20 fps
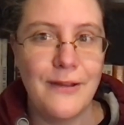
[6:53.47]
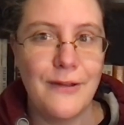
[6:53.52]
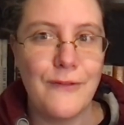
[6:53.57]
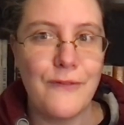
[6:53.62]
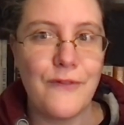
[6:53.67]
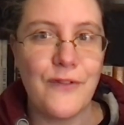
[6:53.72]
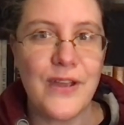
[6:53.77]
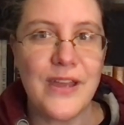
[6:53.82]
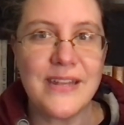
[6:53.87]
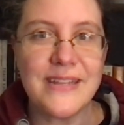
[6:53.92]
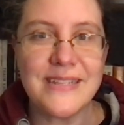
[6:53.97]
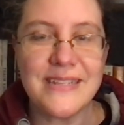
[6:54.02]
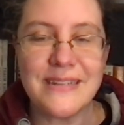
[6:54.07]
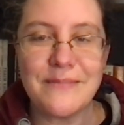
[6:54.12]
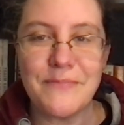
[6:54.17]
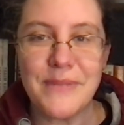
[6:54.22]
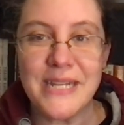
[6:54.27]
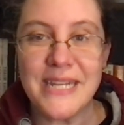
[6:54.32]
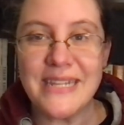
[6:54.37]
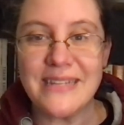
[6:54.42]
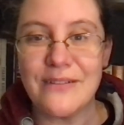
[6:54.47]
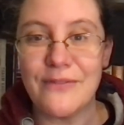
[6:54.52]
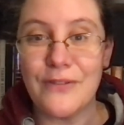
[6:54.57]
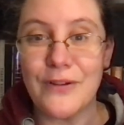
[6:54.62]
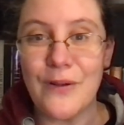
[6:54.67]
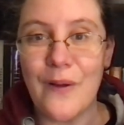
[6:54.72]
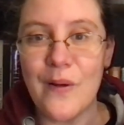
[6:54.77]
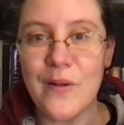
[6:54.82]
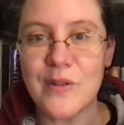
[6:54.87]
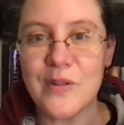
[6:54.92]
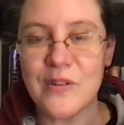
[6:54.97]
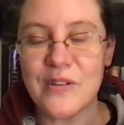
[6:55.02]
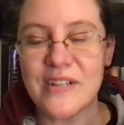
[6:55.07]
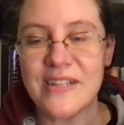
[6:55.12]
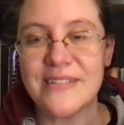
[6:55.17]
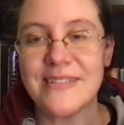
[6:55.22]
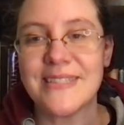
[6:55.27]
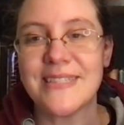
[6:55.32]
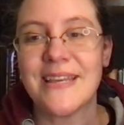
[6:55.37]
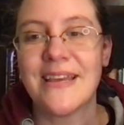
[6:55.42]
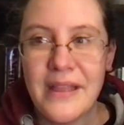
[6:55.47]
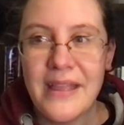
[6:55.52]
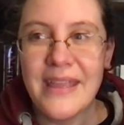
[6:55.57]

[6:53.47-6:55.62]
friend in many different alternates.